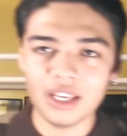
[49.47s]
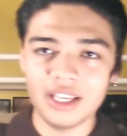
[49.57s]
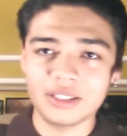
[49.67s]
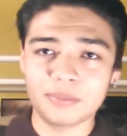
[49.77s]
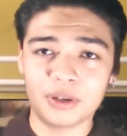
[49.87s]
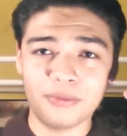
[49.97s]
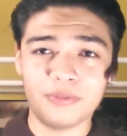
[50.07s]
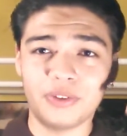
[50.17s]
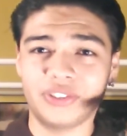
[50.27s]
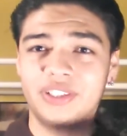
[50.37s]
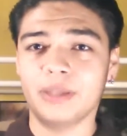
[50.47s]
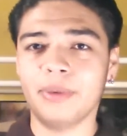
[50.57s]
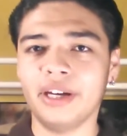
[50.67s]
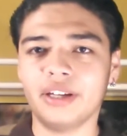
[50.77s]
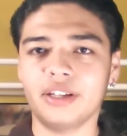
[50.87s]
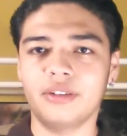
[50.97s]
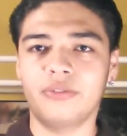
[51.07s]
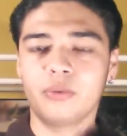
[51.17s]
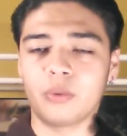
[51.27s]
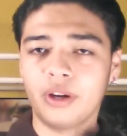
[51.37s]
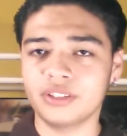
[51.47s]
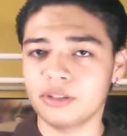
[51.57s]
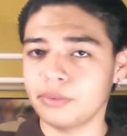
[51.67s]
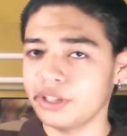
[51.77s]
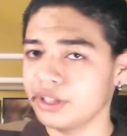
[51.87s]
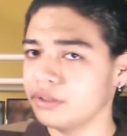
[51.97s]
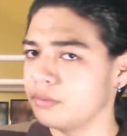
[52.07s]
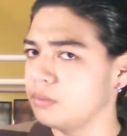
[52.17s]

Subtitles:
it's perfect for a slick back. If you want something